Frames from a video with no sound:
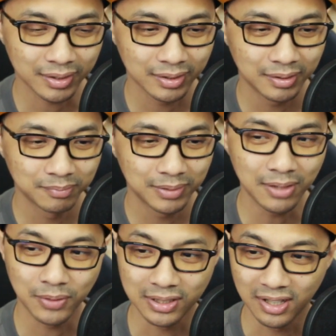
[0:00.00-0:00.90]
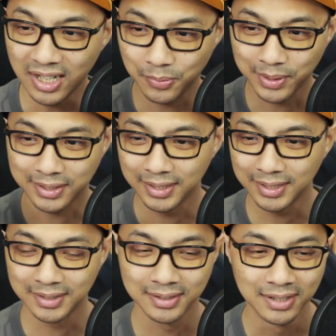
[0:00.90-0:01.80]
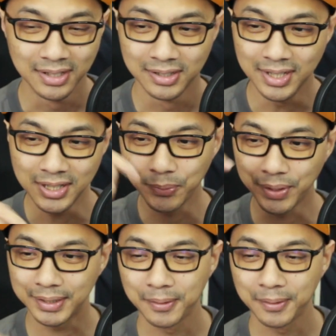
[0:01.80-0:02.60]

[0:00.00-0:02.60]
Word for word: Um, that was last week's thing. This week,